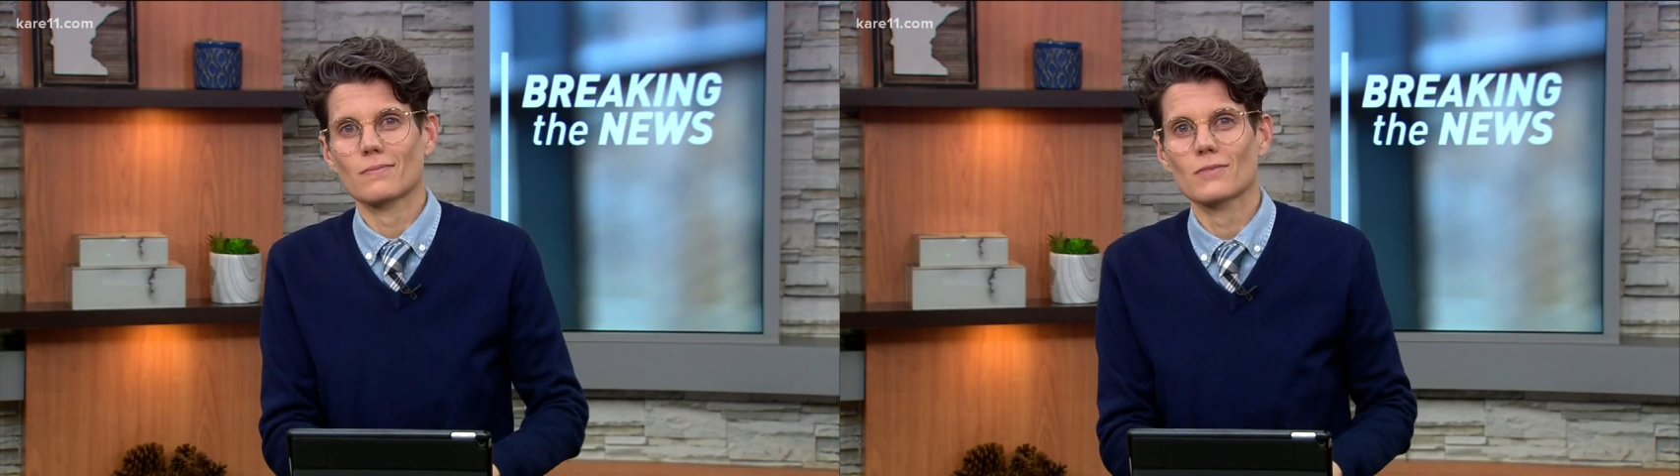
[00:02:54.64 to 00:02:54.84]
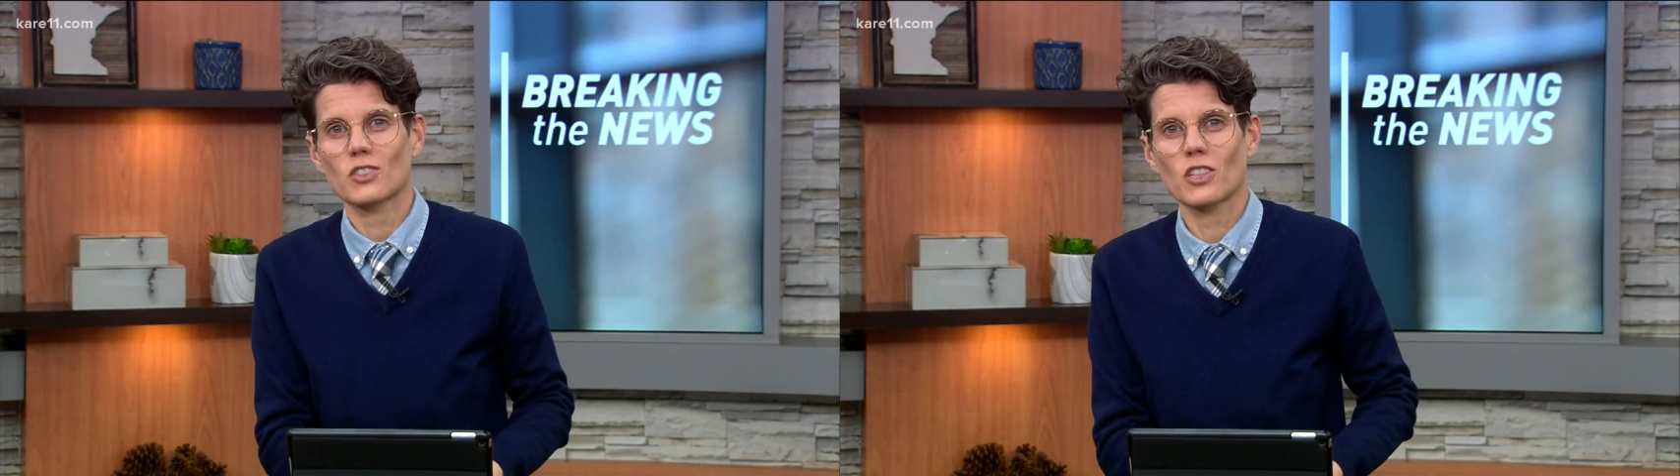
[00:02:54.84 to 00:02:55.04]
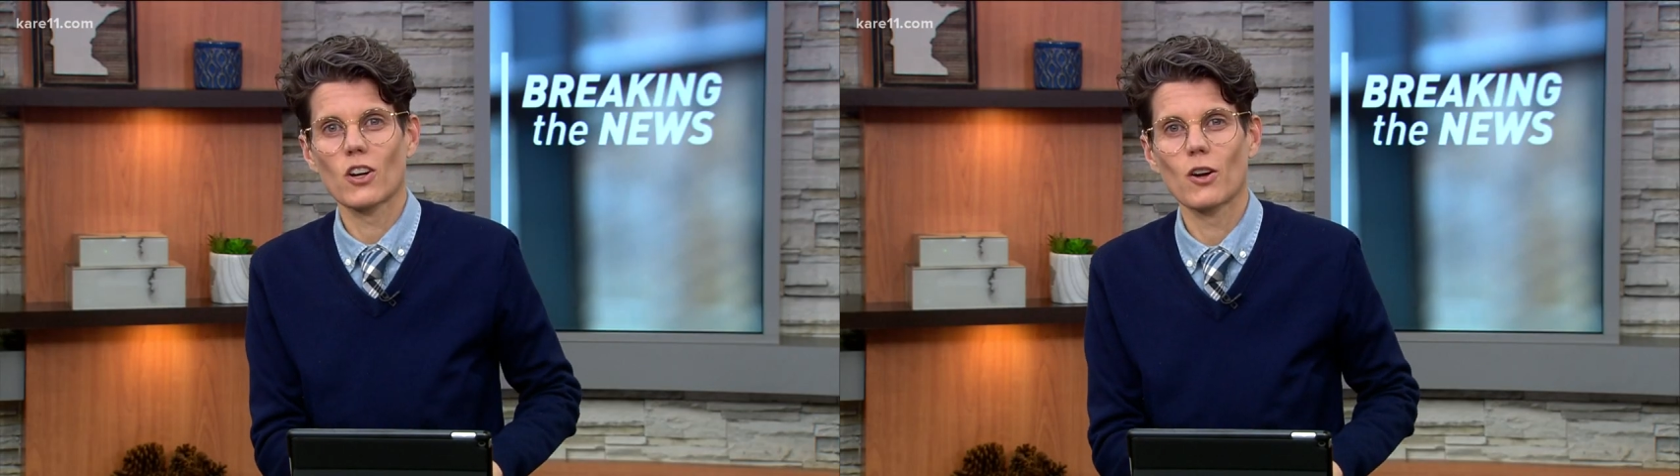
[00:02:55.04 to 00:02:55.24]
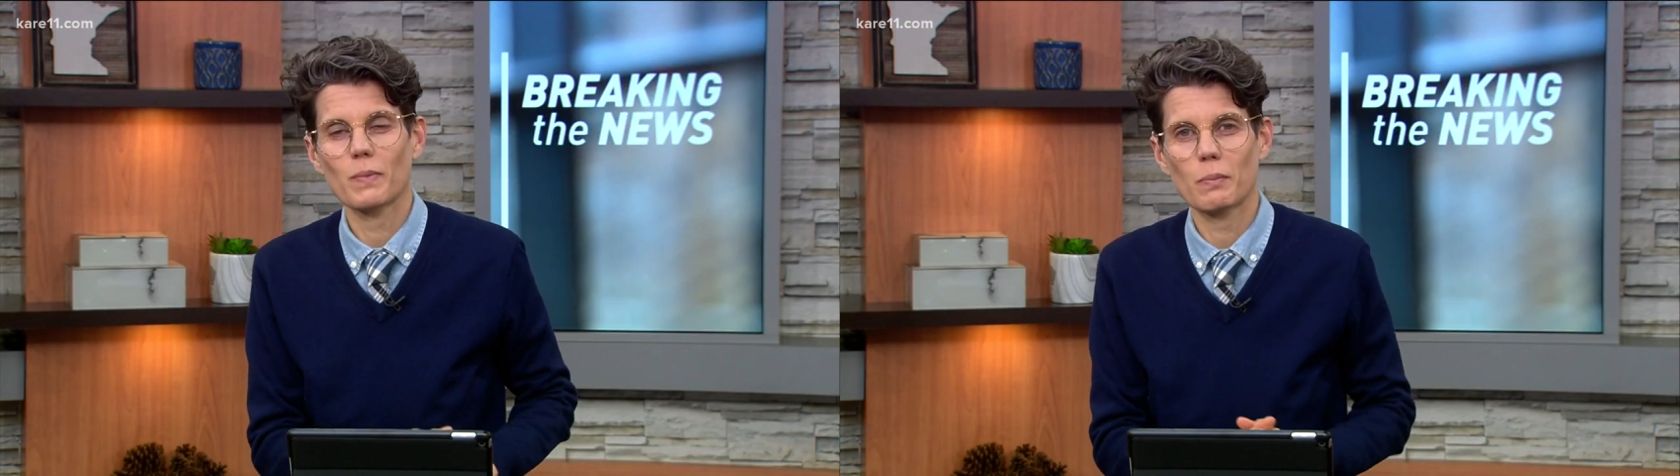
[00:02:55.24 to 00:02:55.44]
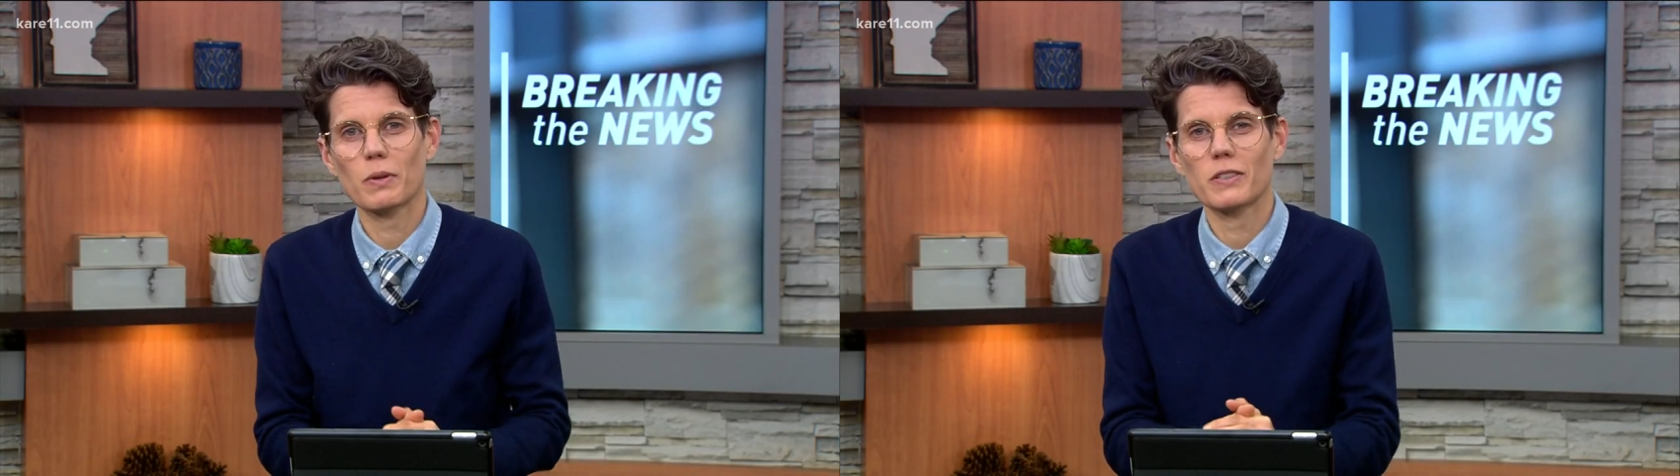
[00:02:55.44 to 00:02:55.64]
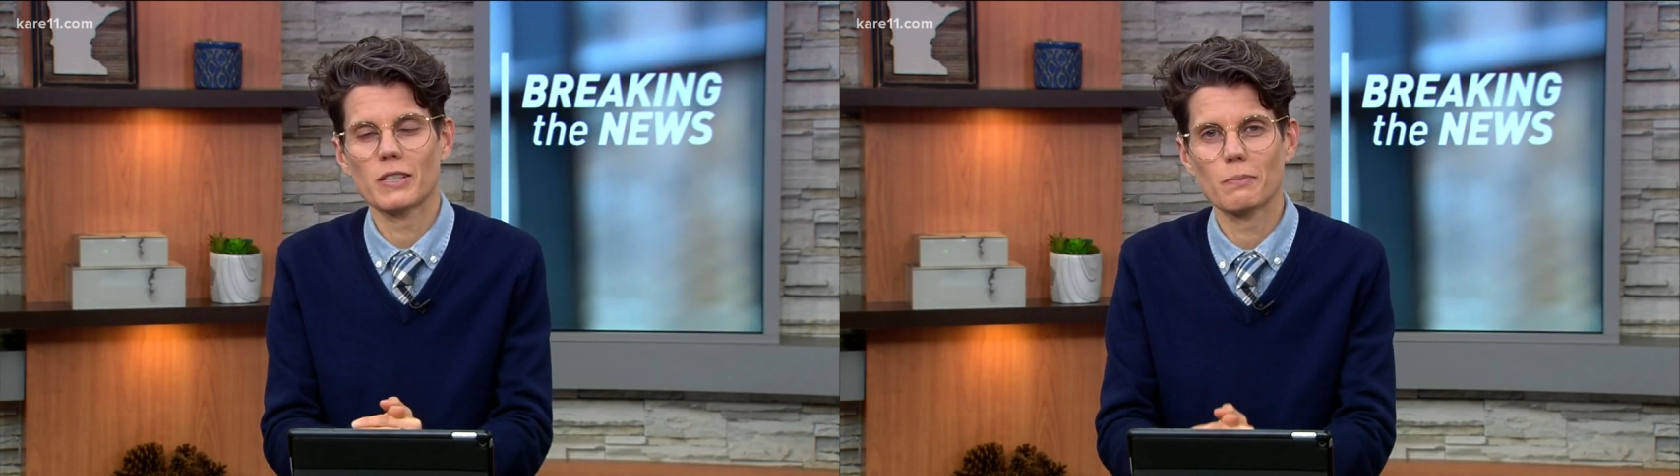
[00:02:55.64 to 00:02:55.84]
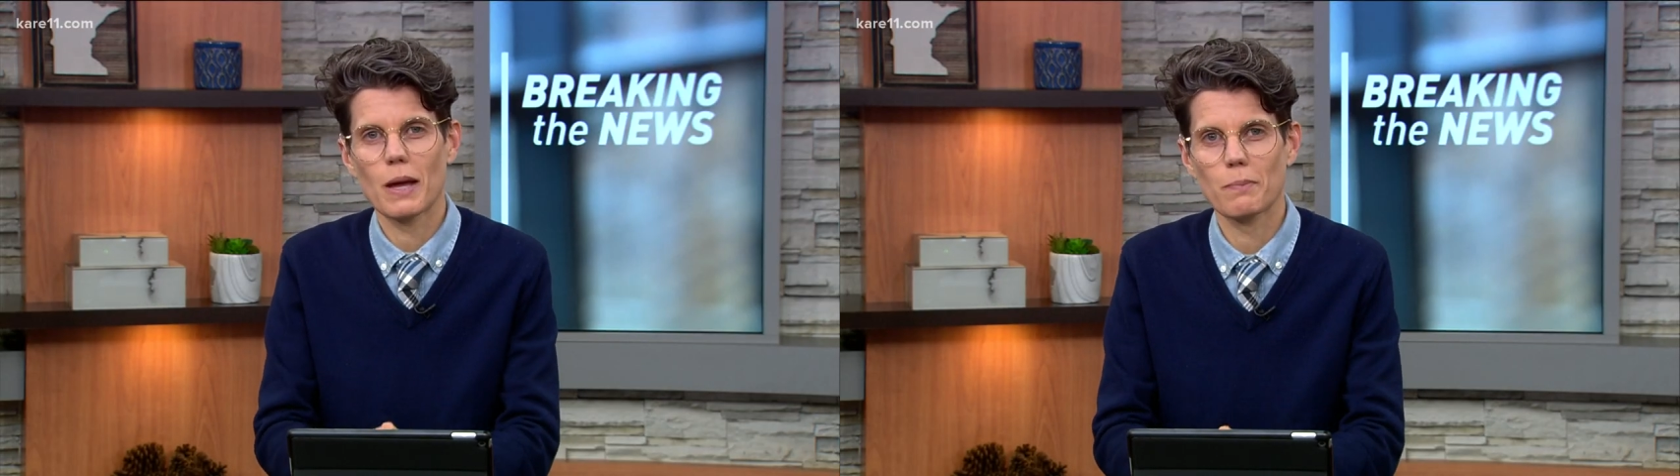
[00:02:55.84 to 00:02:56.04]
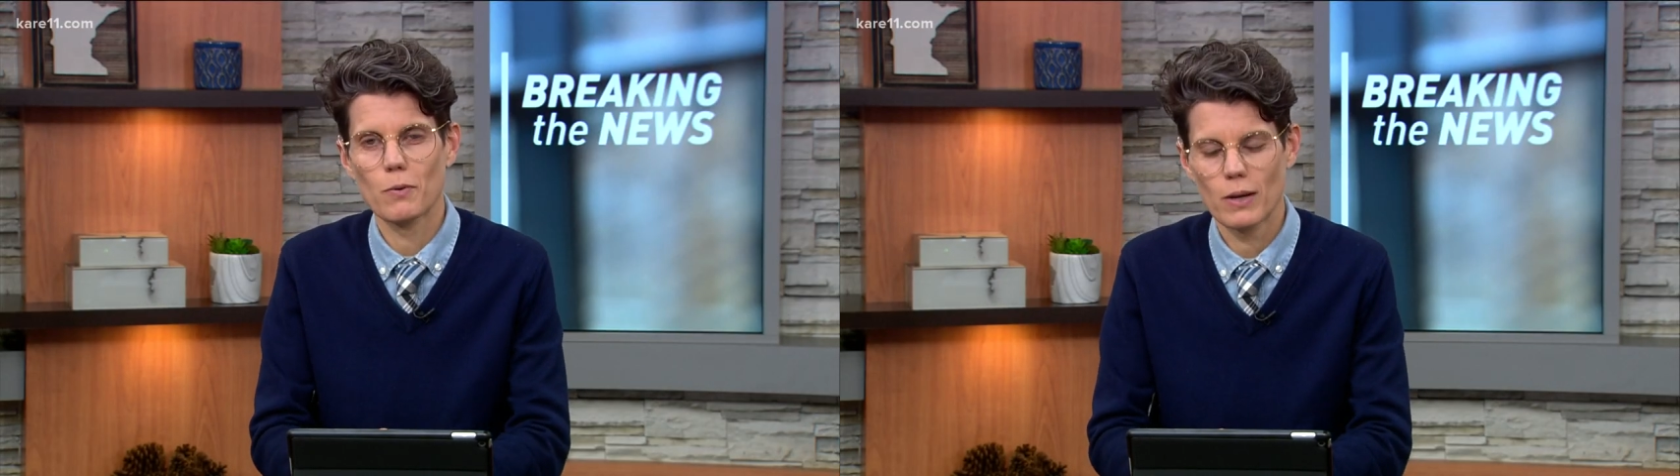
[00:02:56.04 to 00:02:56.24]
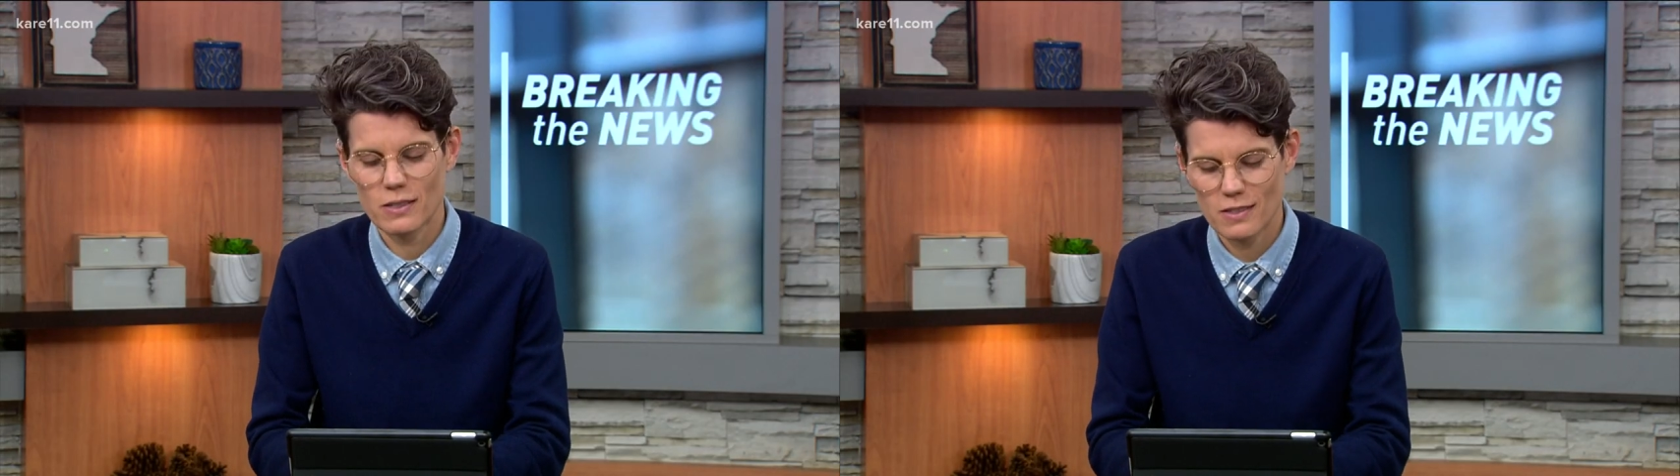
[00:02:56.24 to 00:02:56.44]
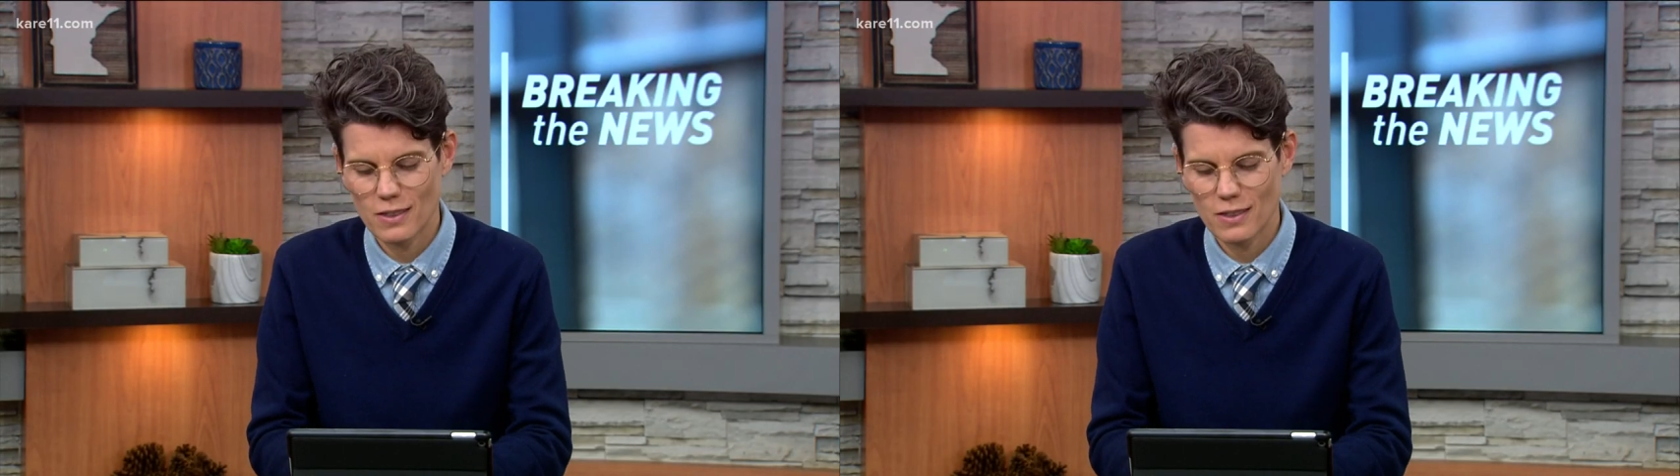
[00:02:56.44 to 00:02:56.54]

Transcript: She caught me printing MapQuest.